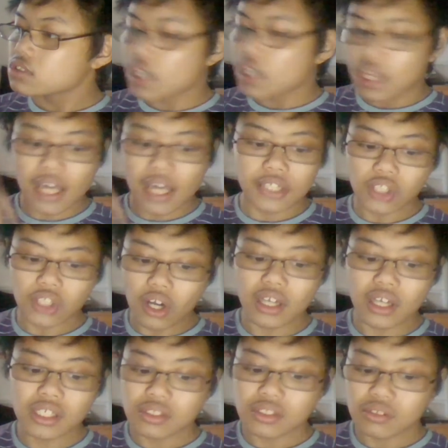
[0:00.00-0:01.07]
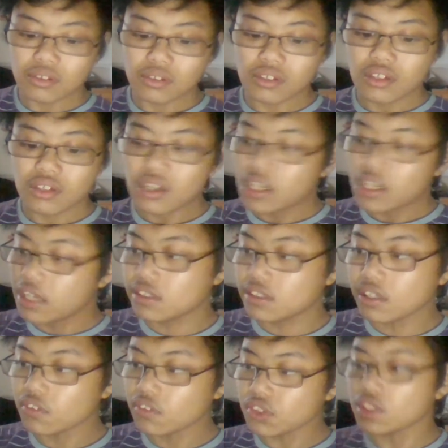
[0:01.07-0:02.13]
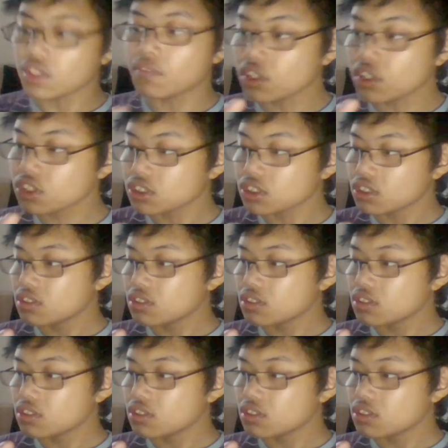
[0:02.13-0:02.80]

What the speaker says: KSI in another universe